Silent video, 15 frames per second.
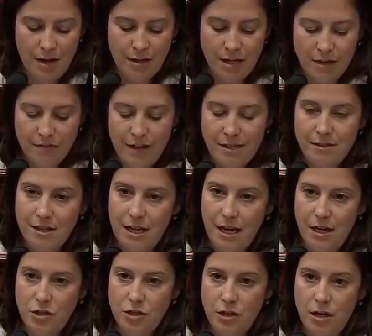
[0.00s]
the
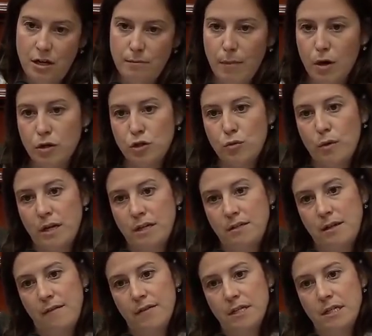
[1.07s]
investigation in March
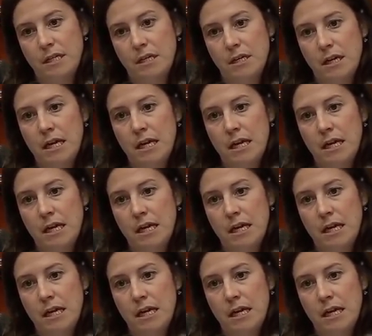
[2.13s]
2017